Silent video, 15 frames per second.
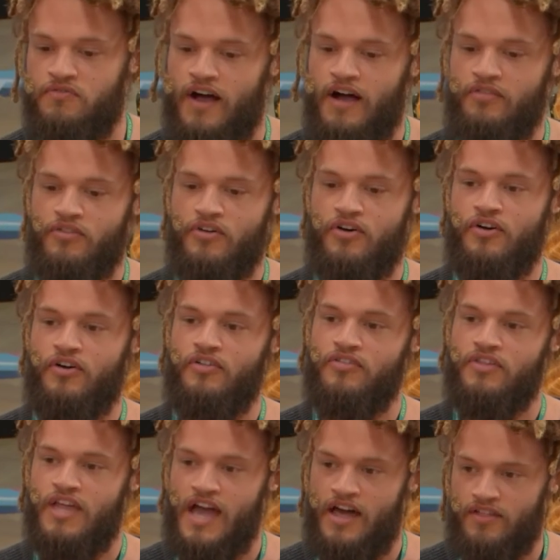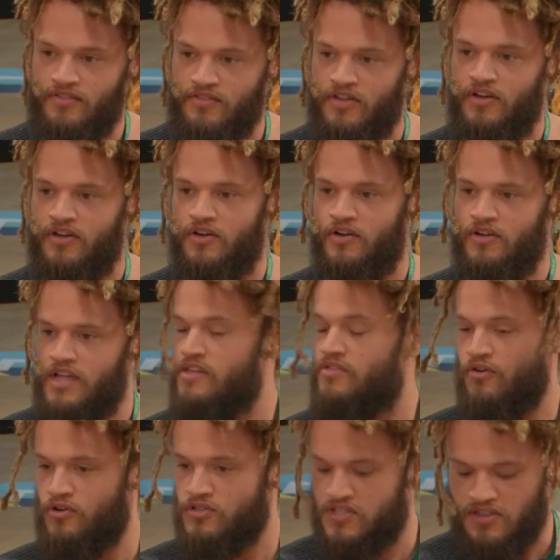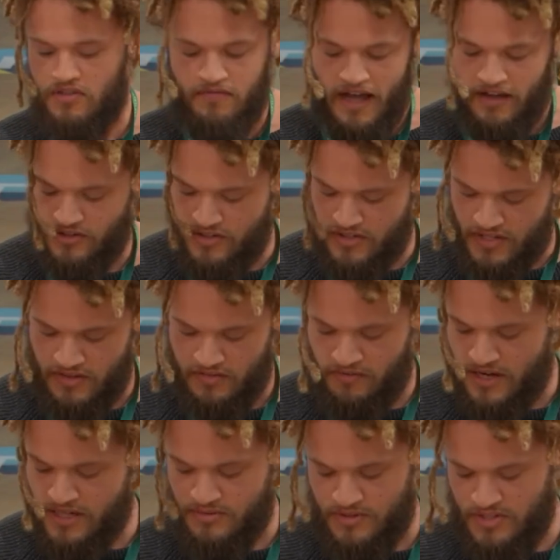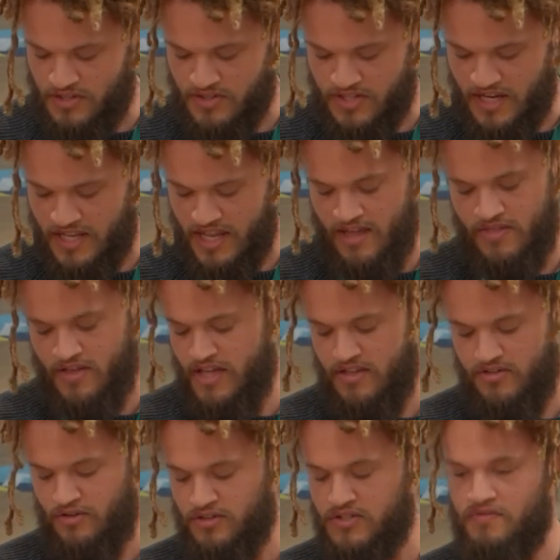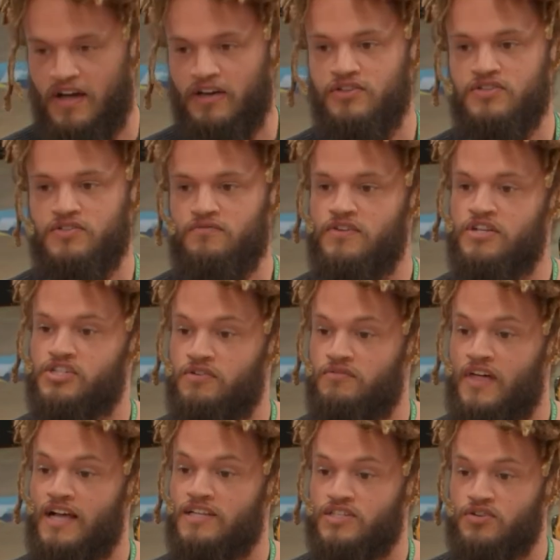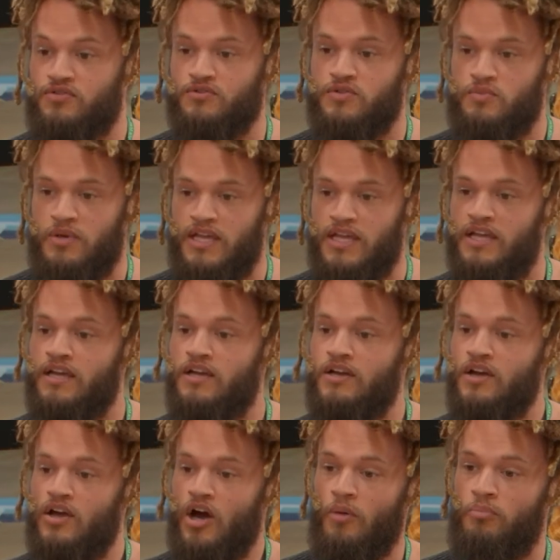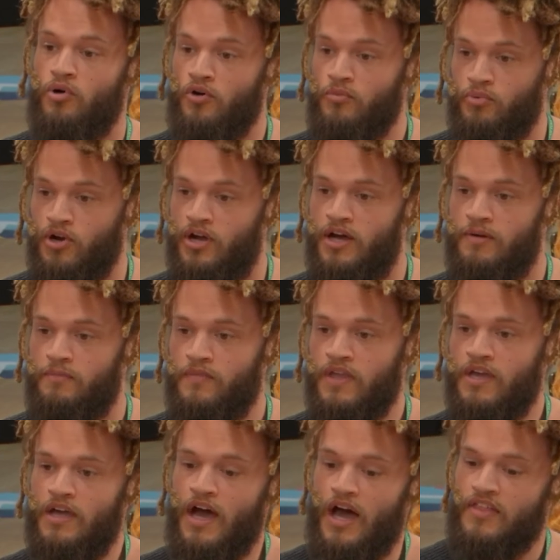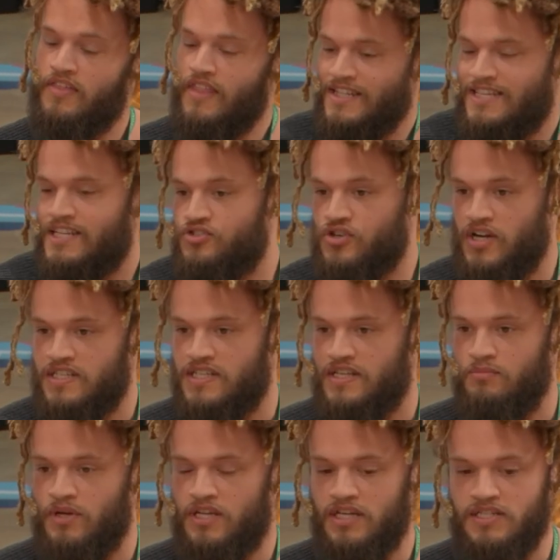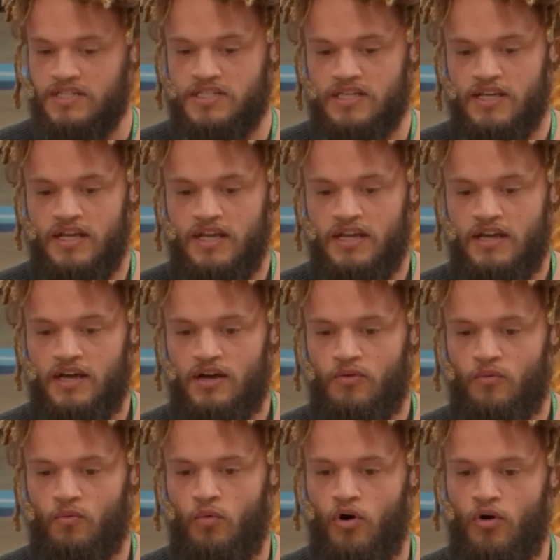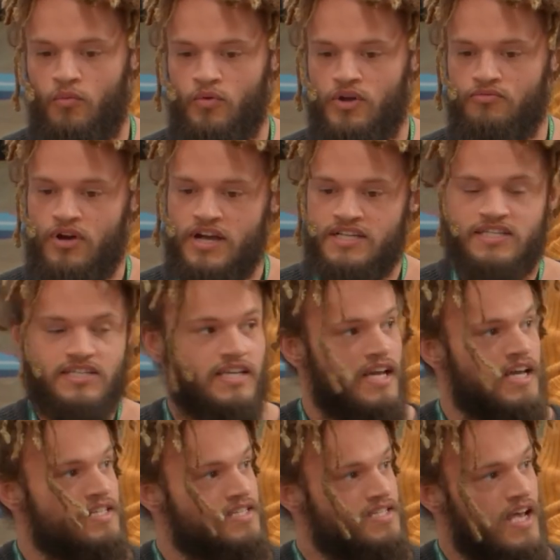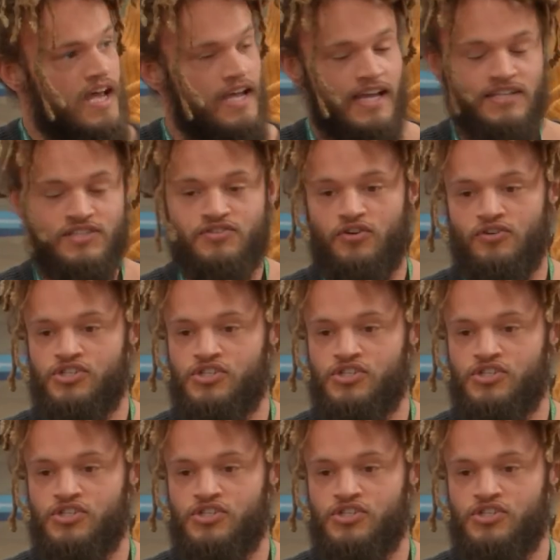you found the ethos and the values, and the phrase was used there, the ethos, values, and vision of that school to be appropriate. I think that's interesting, because what we risk in saying, as